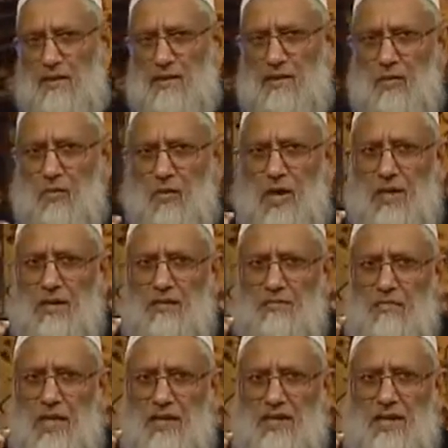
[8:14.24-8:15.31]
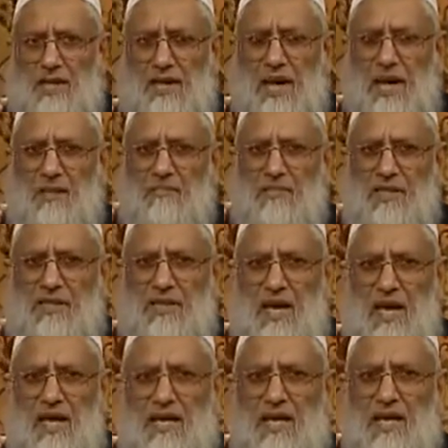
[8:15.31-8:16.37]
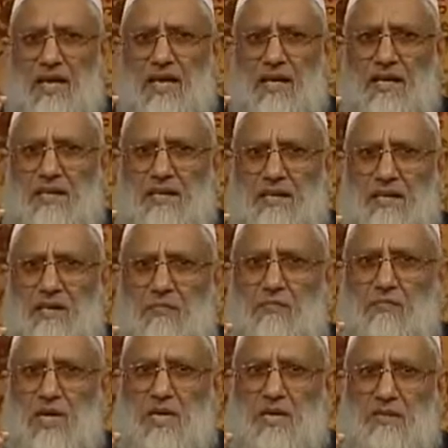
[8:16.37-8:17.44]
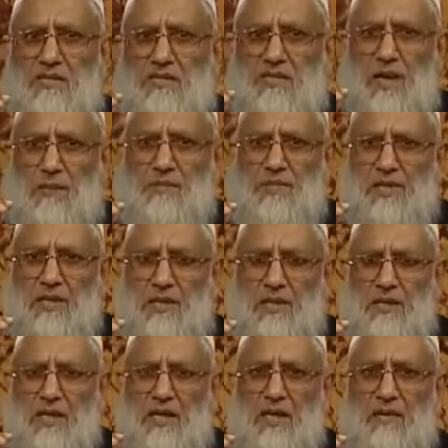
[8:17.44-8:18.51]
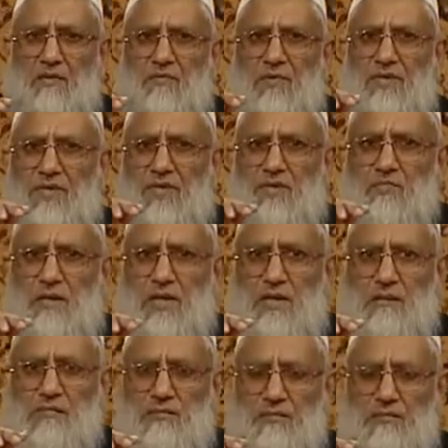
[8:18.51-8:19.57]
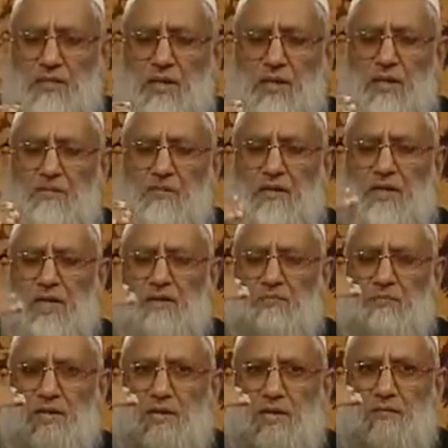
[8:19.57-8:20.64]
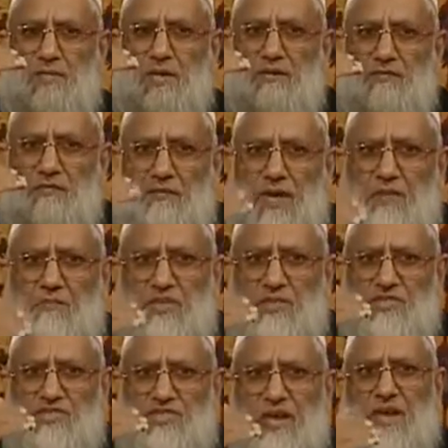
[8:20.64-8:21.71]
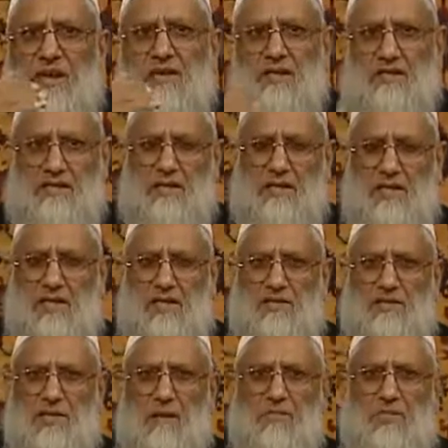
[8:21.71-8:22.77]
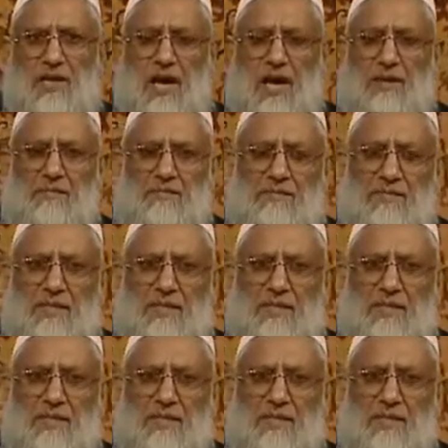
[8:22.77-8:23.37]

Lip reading: The word mathal or mithal here means something which has become a famous saying. Sometimes,